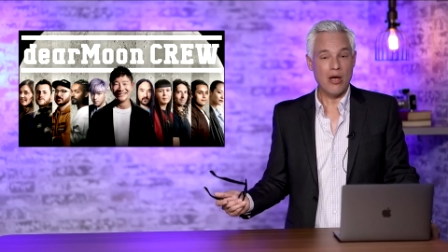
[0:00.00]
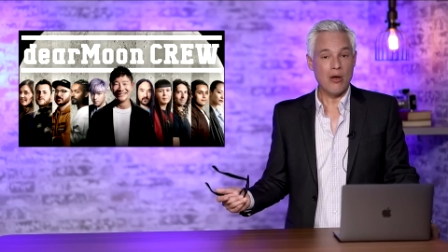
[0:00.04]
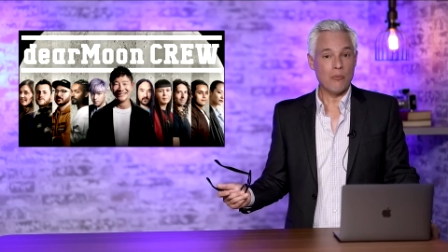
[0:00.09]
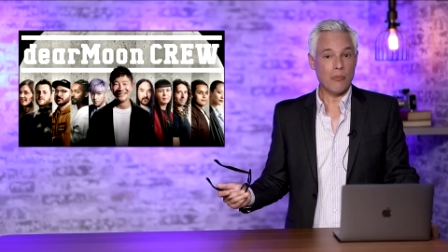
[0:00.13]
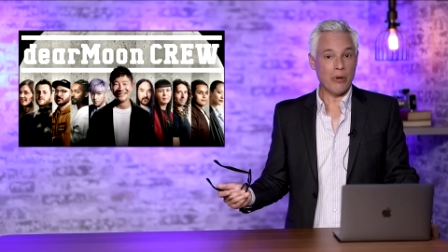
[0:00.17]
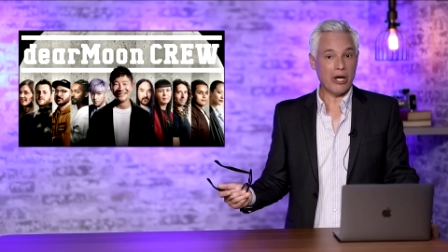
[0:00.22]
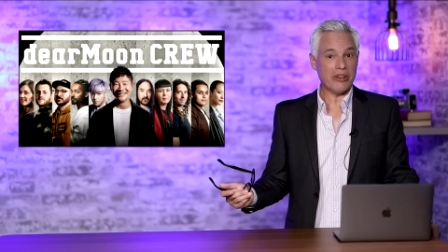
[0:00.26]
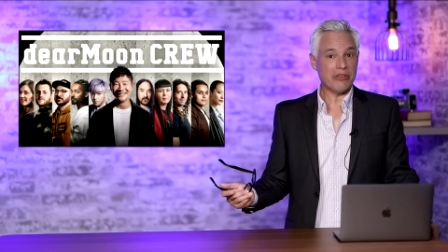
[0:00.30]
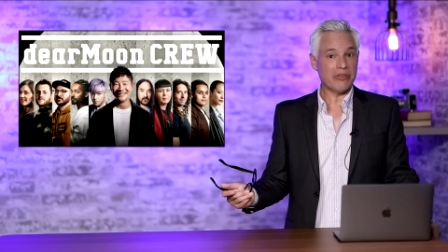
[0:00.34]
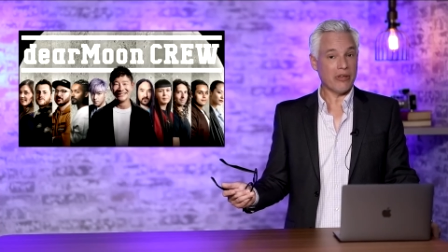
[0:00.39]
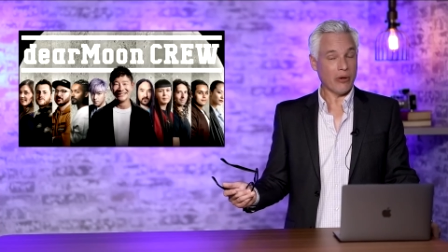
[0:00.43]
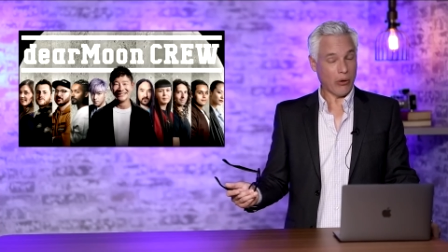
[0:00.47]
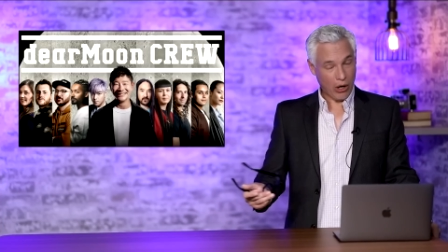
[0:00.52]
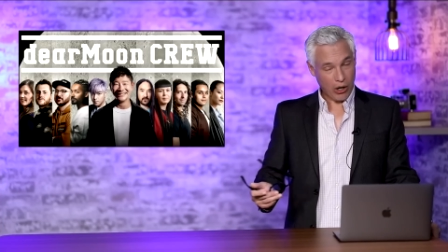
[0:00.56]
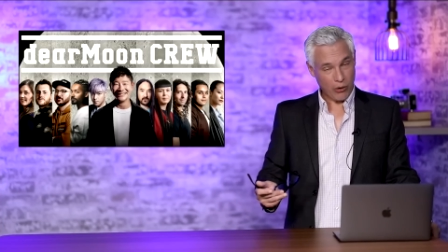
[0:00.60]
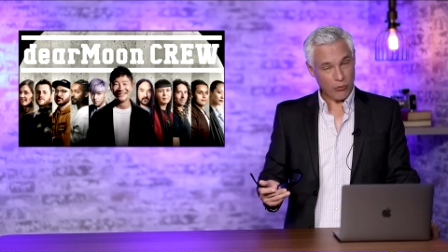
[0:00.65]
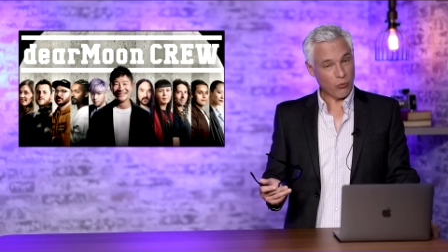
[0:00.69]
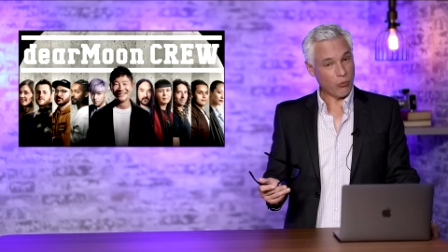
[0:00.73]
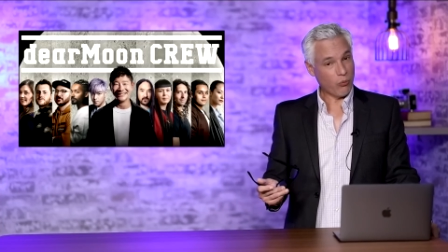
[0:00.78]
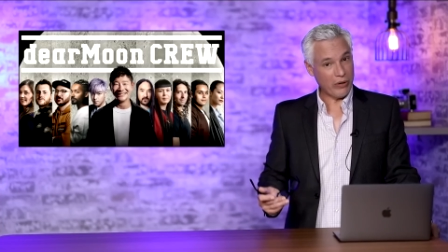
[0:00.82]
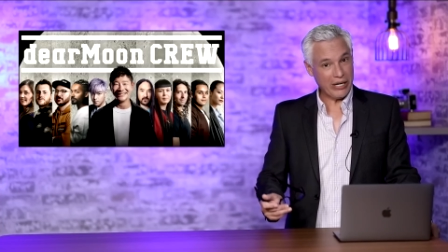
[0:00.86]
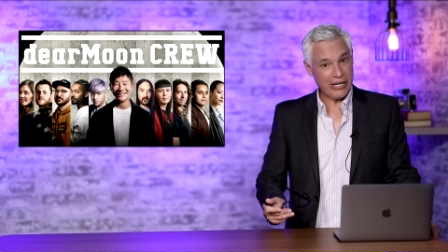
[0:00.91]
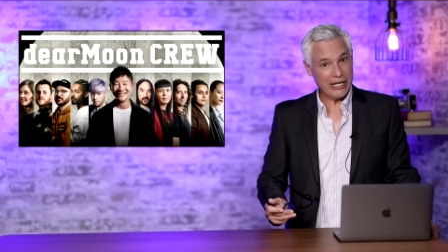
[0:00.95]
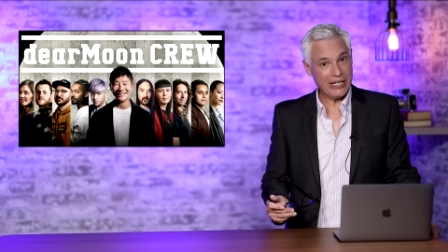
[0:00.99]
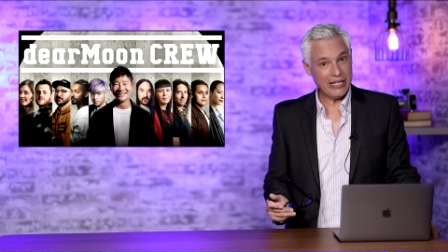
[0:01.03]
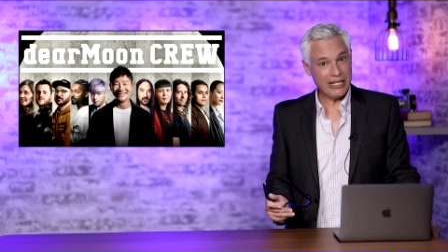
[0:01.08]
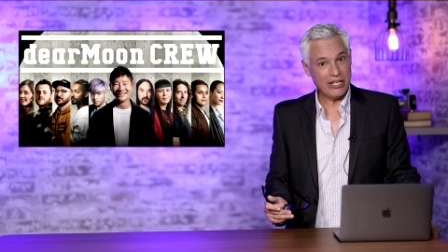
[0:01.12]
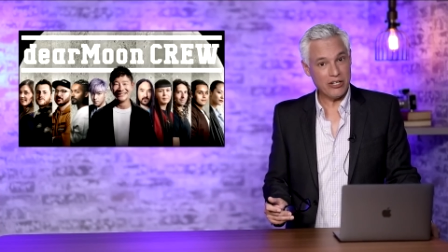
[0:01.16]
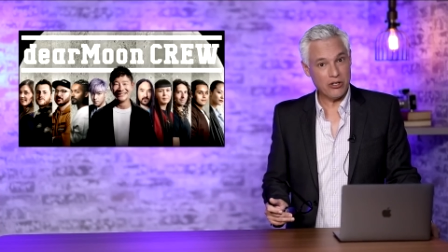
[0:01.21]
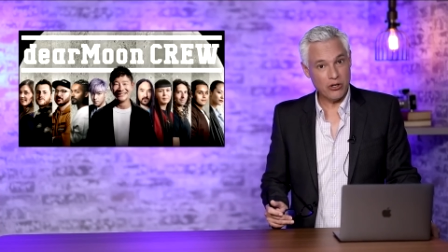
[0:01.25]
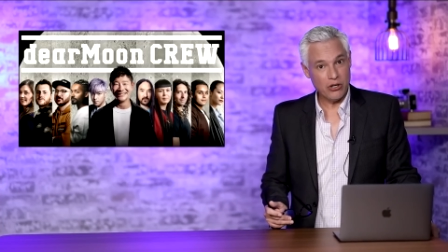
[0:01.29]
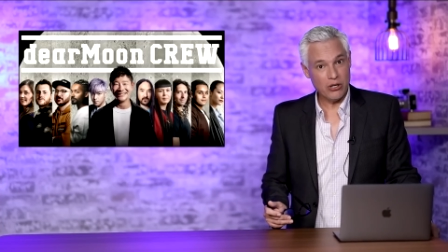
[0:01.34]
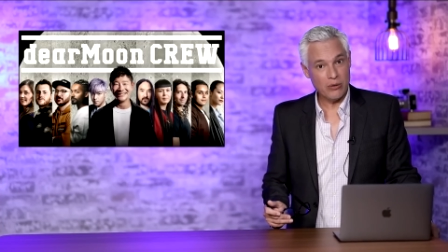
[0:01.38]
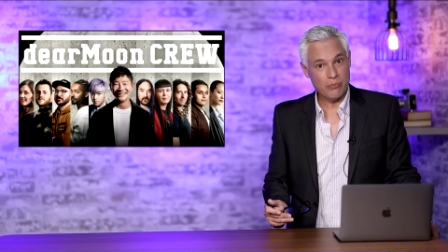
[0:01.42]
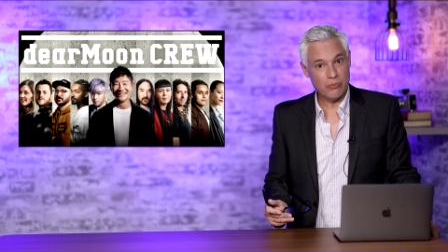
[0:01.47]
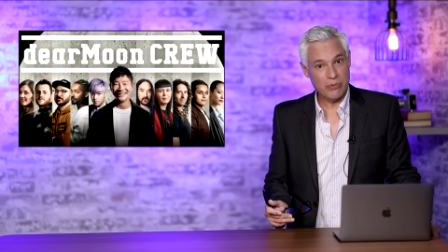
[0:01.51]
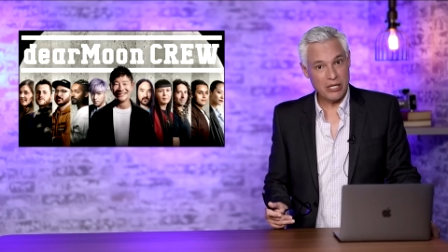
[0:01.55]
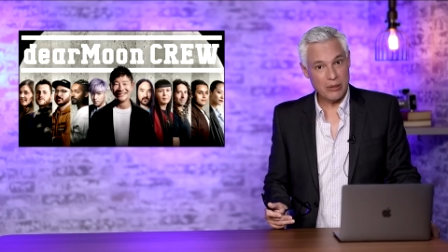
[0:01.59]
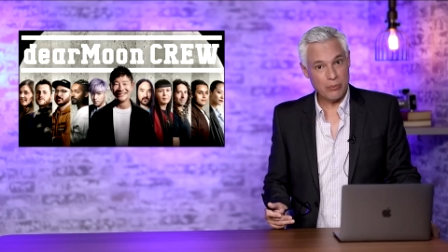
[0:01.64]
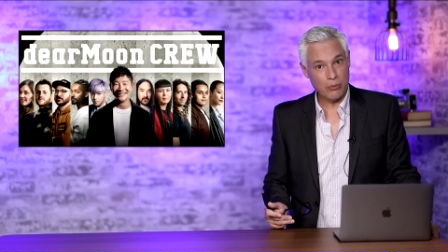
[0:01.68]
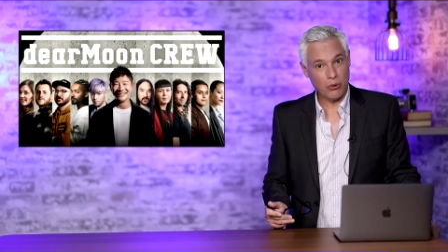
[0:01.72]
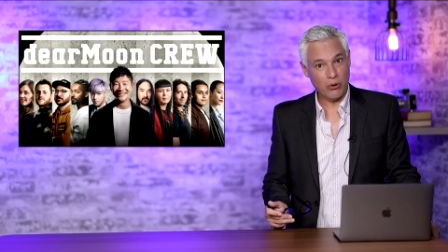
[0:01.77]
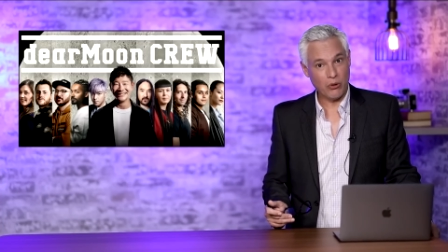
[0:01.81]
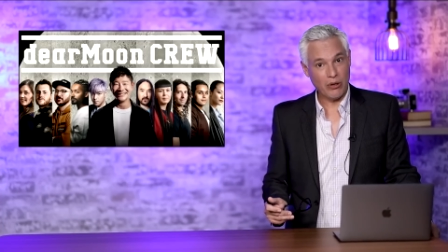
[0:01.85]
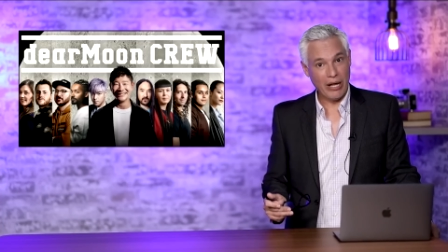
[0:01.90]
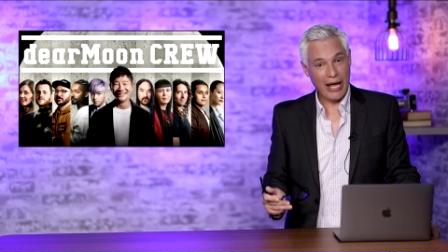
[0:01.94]
but there are really good
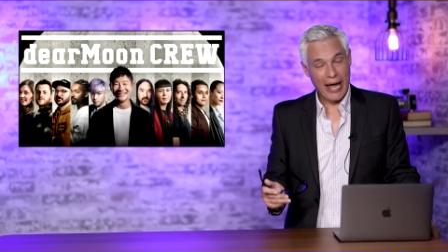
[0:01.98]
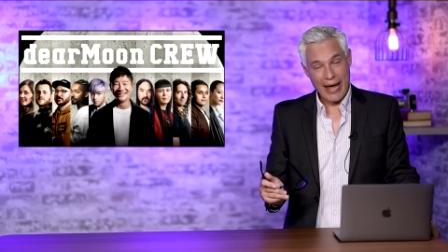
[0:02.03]
people